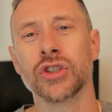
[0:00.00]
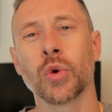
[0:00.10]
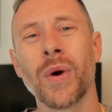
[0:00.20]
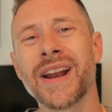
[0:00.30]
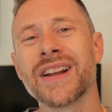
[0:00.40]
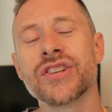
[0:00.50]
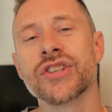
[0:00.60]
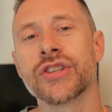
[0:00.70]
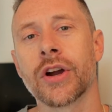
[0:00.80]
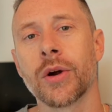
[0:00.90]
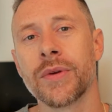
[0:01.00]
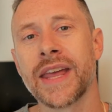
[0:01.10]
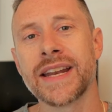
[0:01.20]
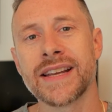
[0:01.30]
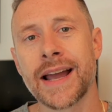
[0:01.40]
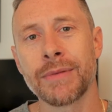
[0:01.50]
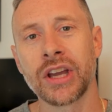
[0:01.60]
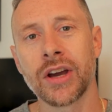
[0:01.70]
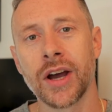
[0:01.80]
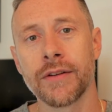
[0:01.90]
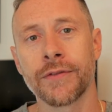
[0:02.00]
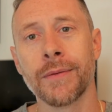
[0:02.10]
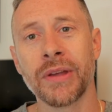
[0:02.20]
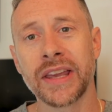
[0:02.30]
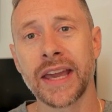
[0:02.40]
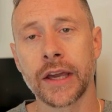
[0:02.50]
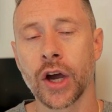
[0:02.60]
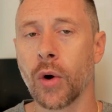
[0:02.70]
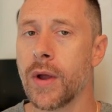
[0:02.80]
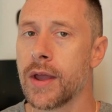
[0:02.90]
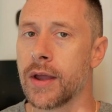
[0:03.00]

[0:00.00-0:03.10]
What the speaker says: So why not just start with that diamond cut from the get-go?